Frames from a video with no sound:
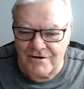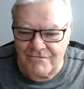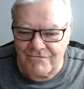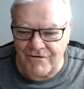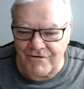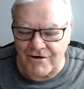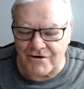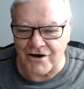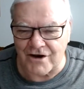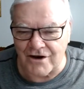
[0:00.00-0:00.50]

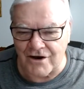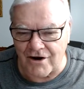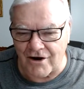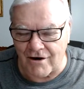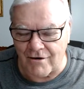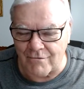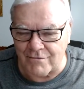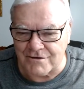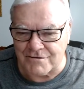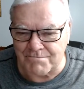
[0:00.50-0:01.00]
fishing gear
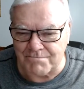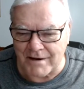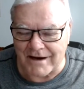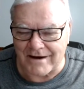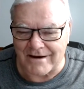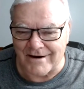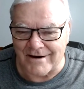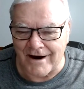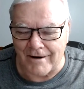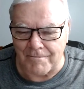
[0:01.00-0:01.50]
I was
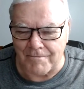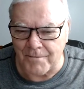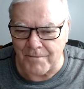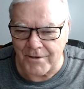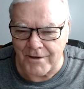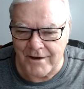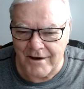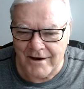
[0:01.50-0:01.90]
picking up.